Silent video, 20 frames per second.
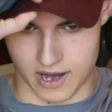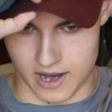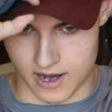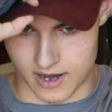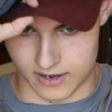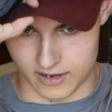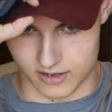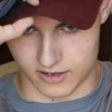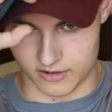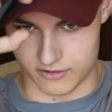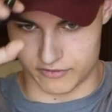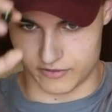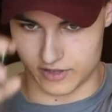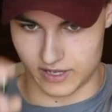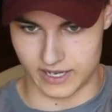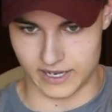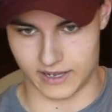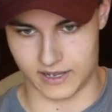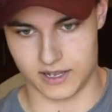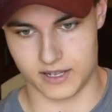part of
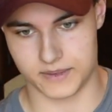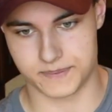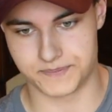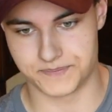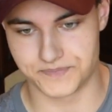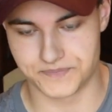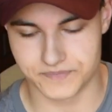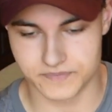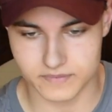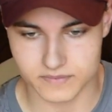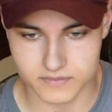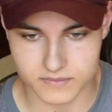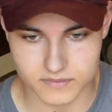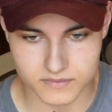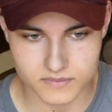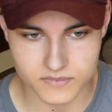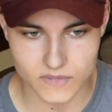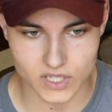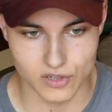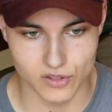like
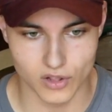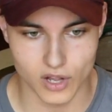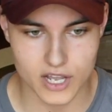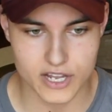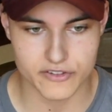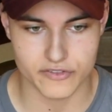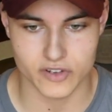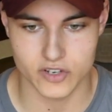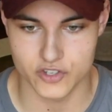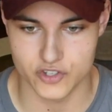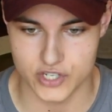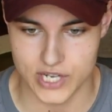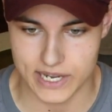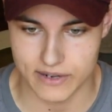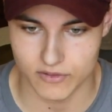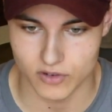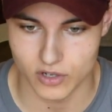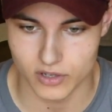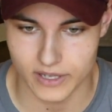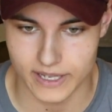life in
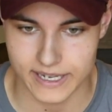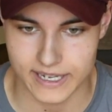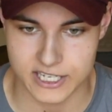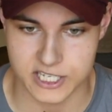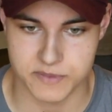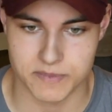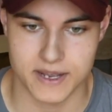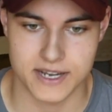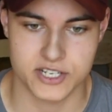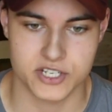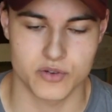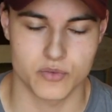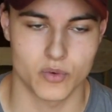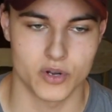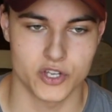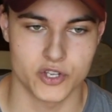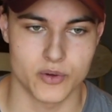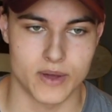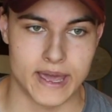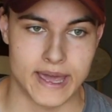general, like especially
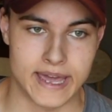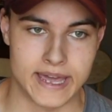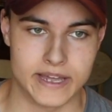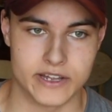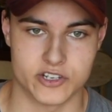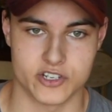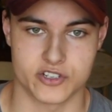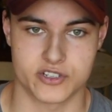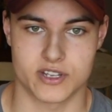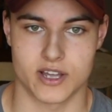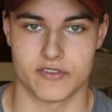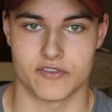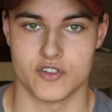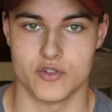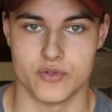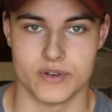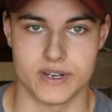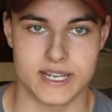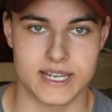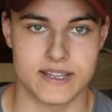when you age and stuff,
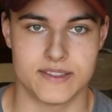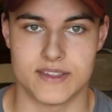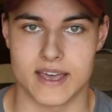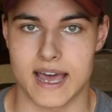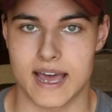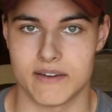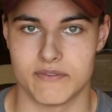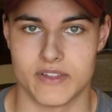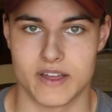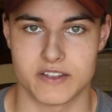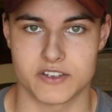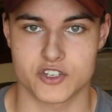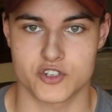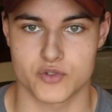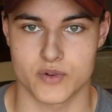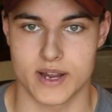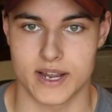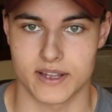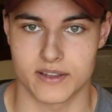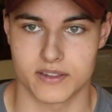you need to have that
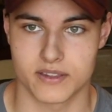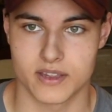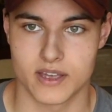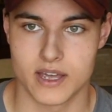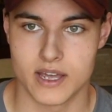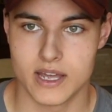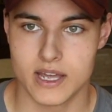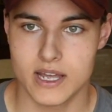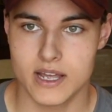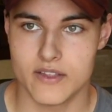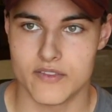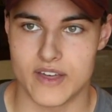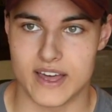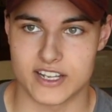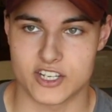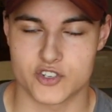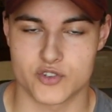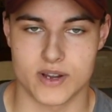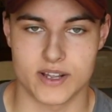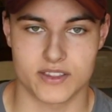strength
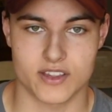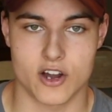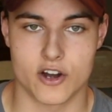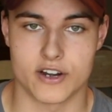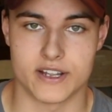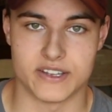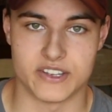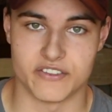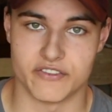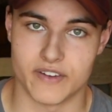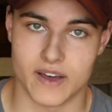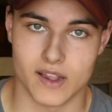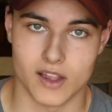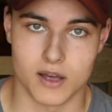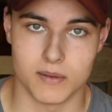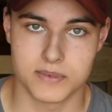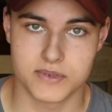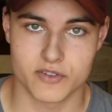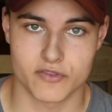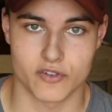already
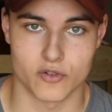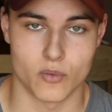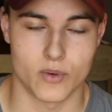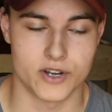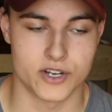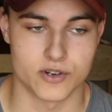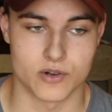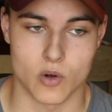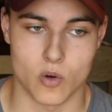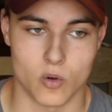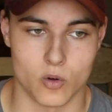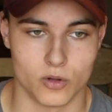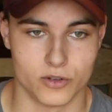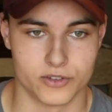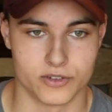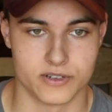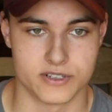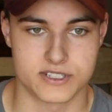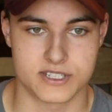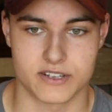developed for when you're
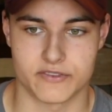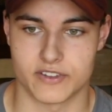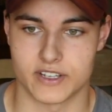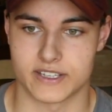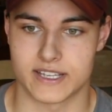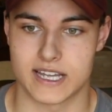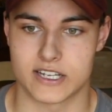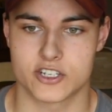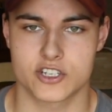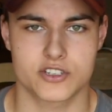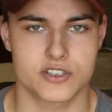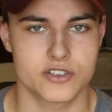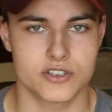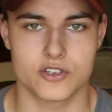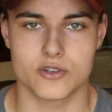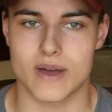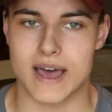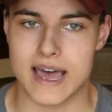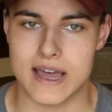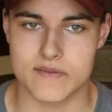older and stuff like that, just to
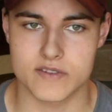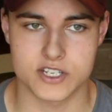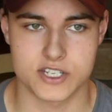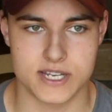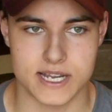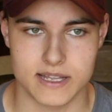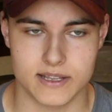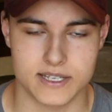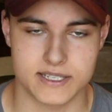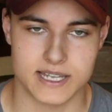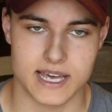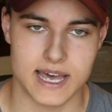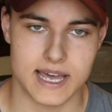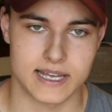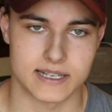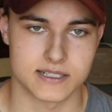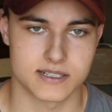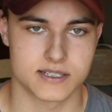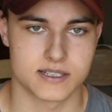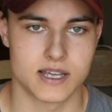do average daily
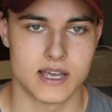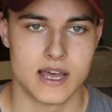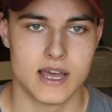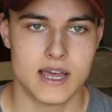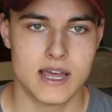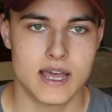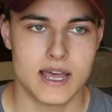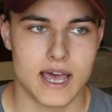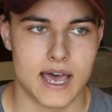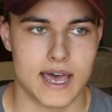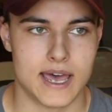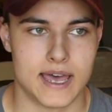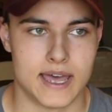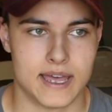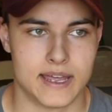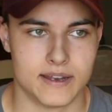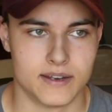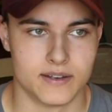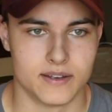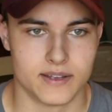tasks.
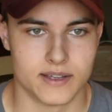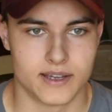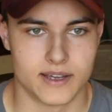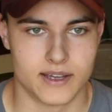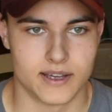And